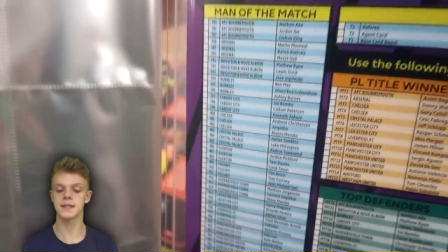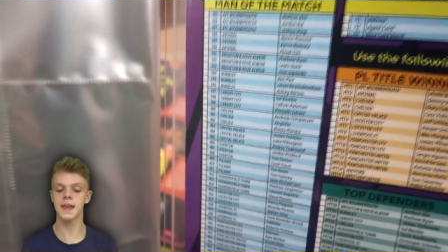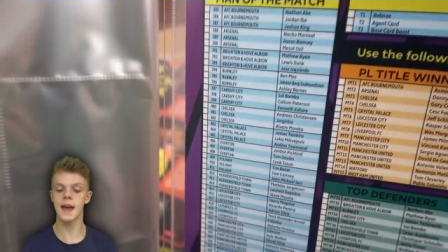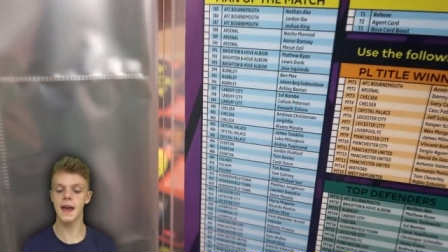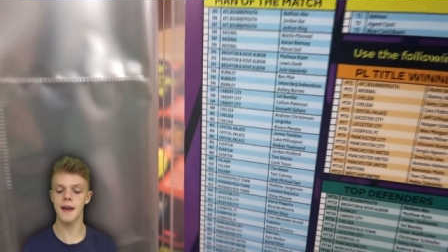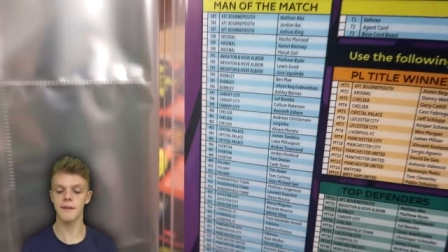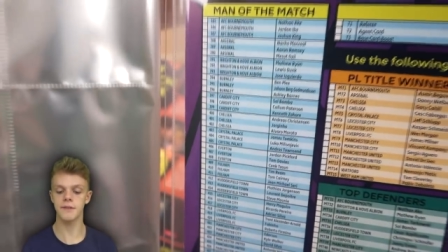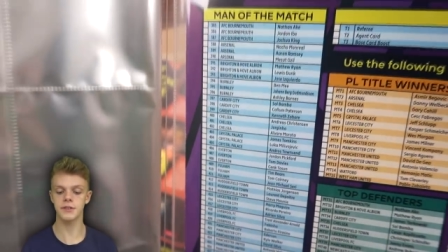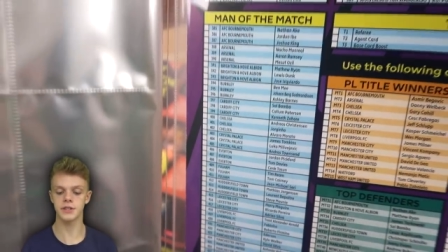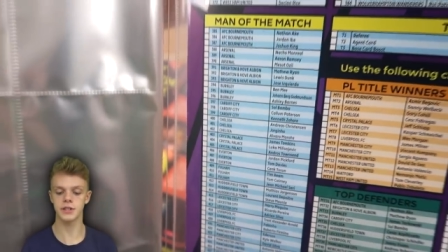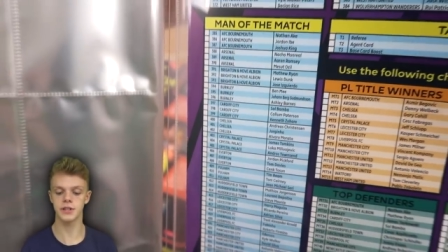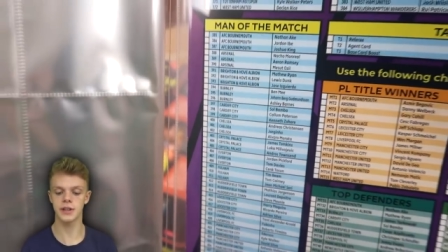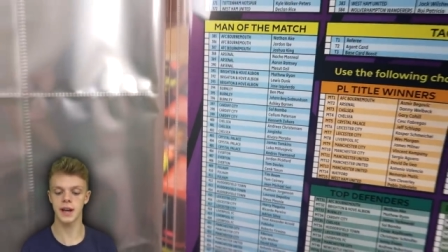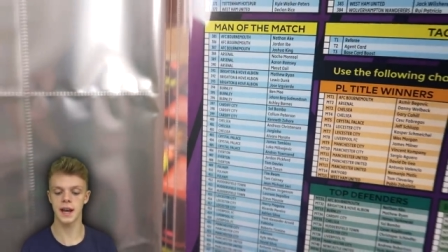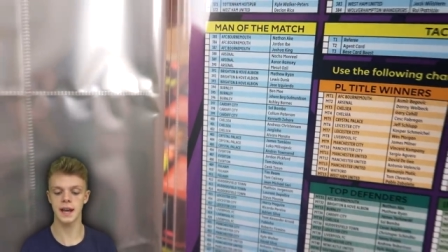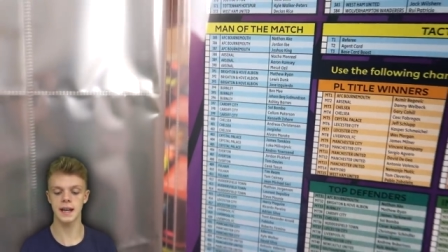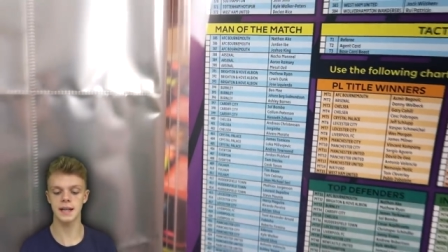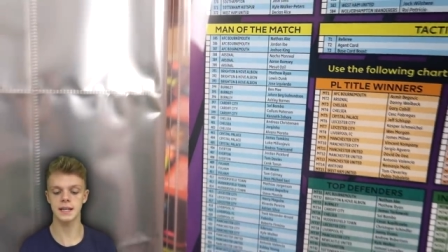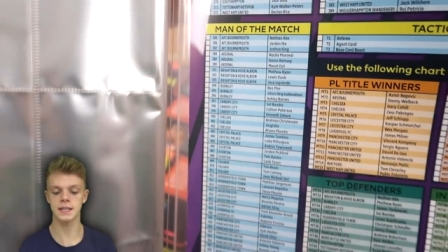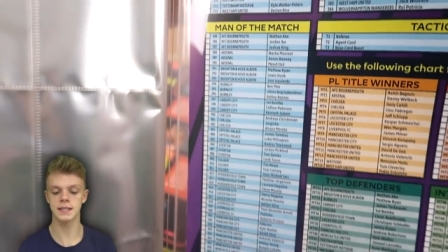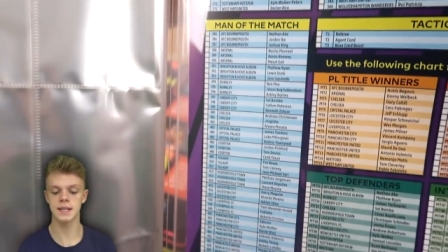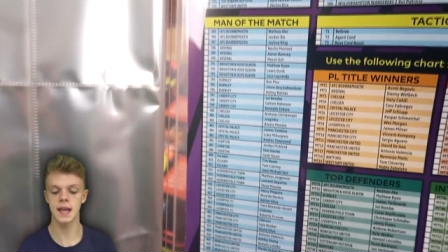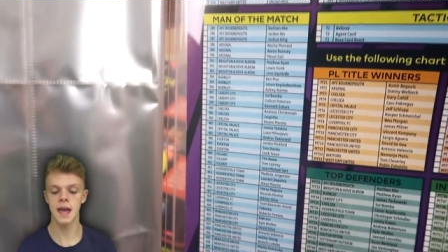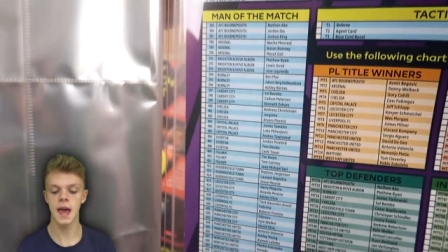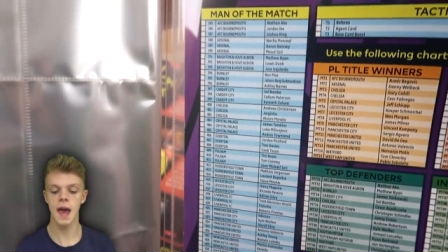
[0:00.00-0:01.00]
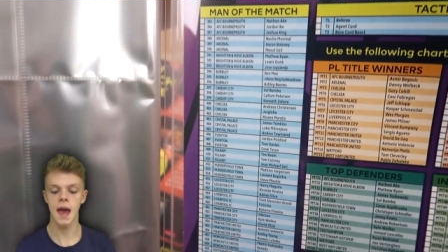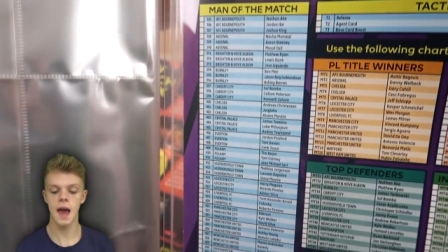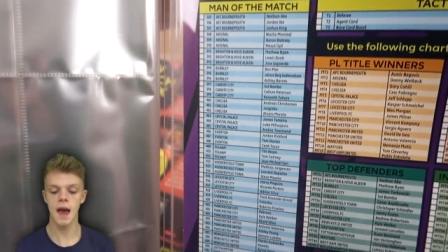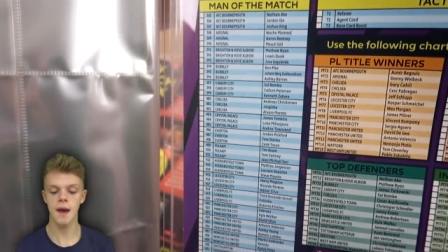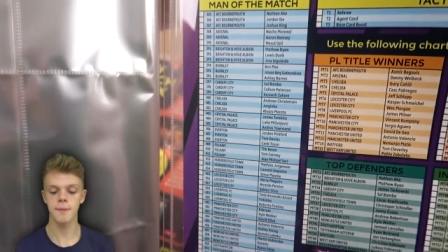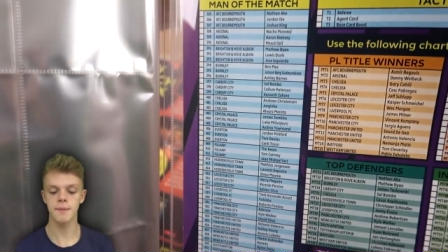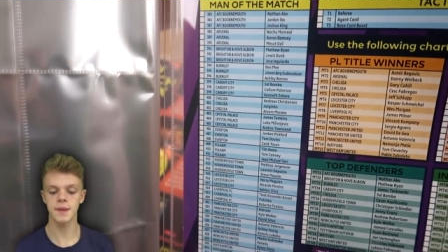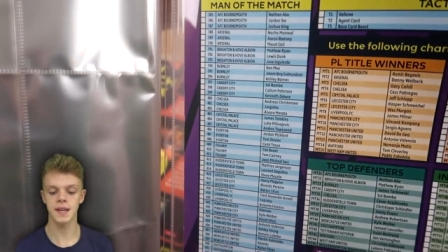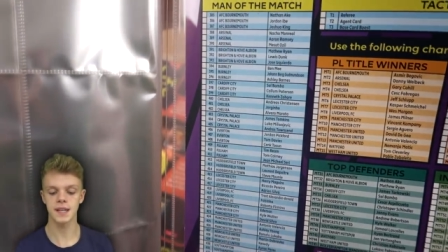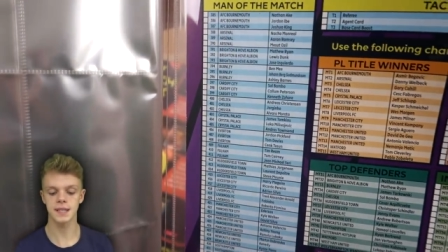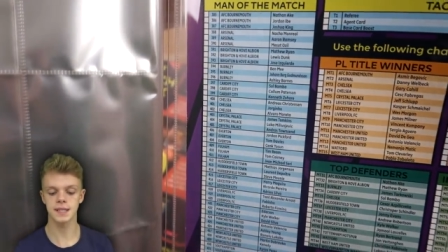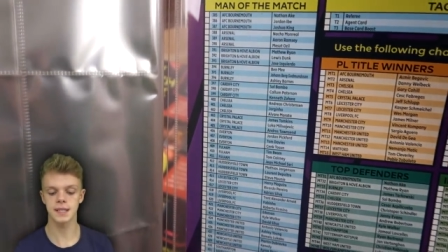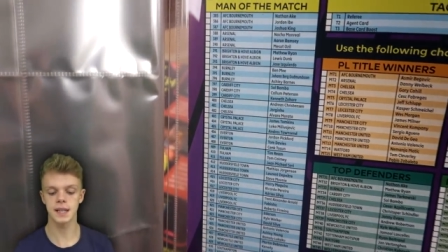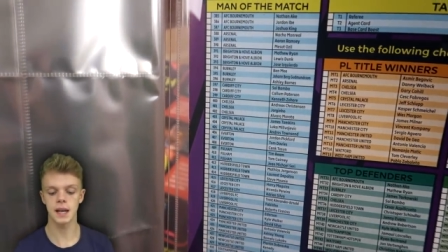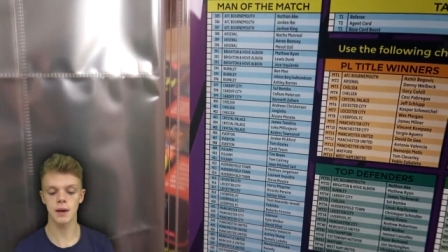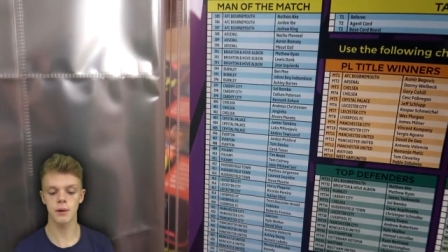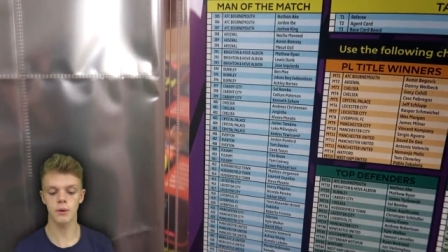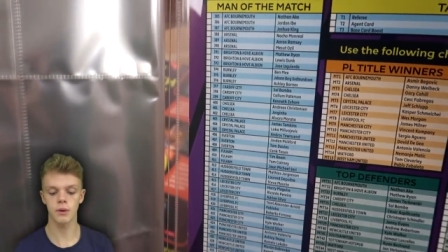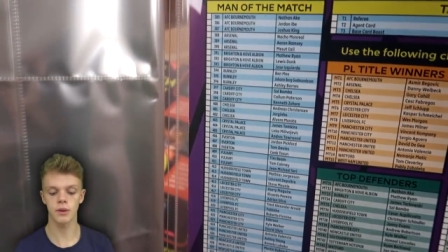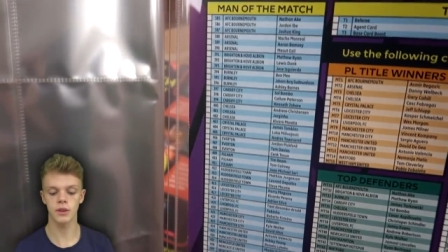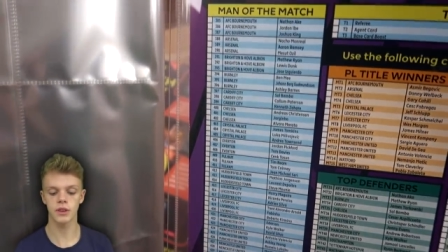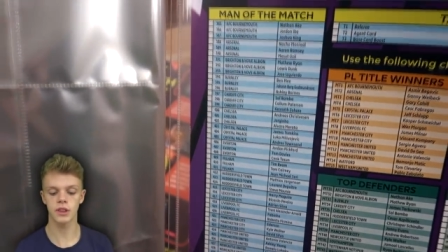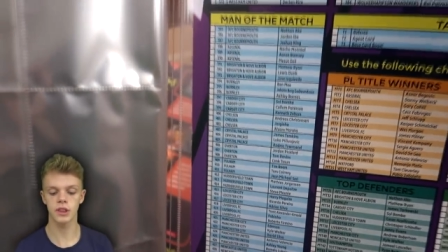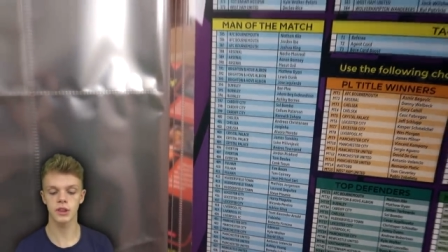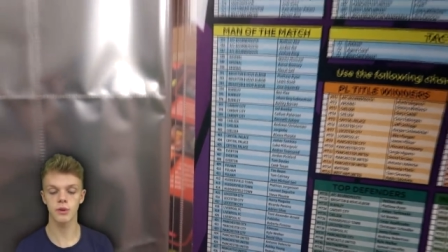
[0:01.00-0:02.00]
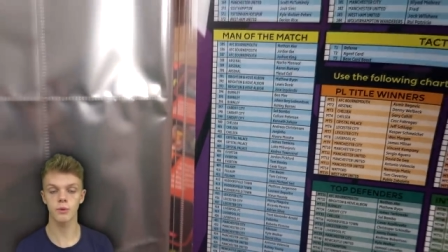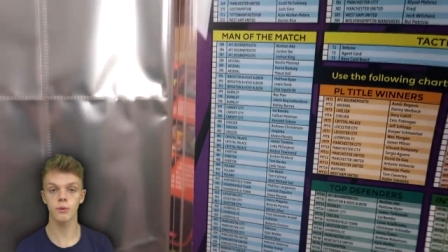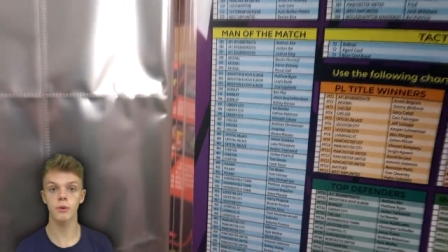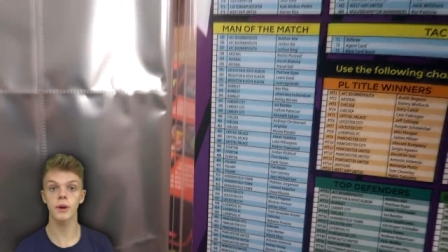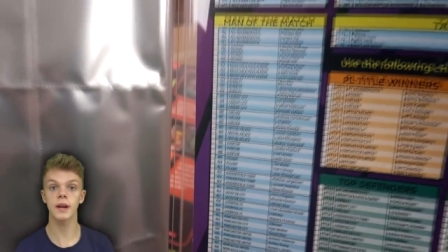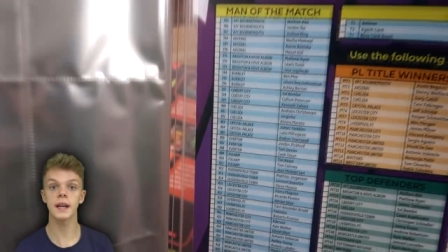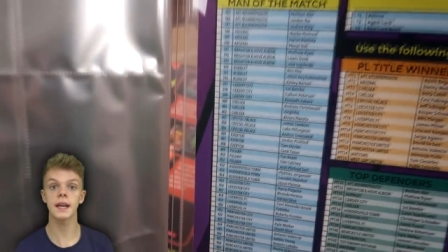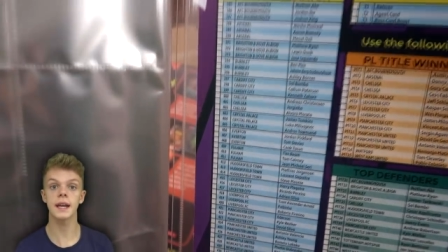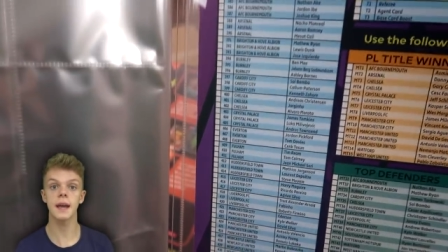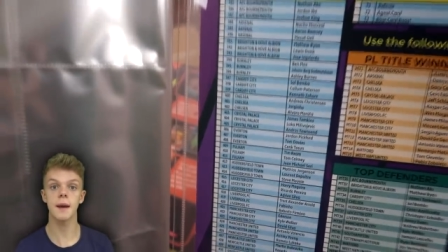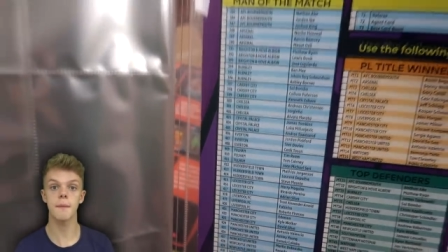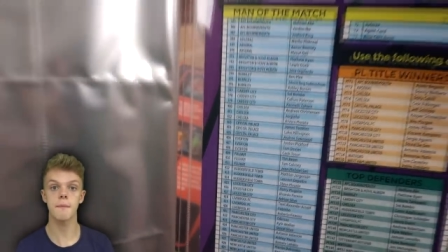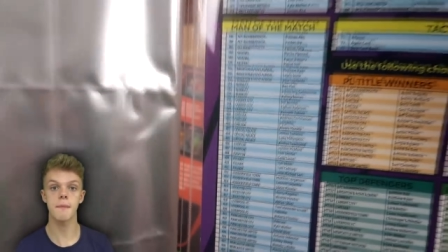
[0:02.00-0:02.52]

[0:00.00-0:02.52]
They haven't changed, and there's still three